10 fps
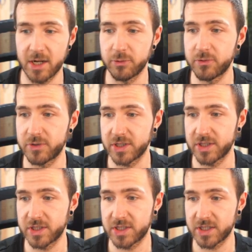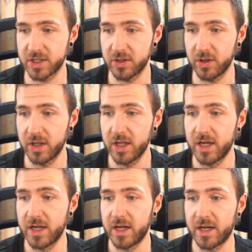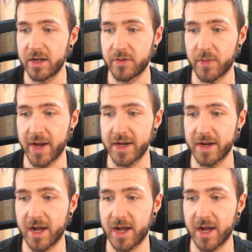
now using the single red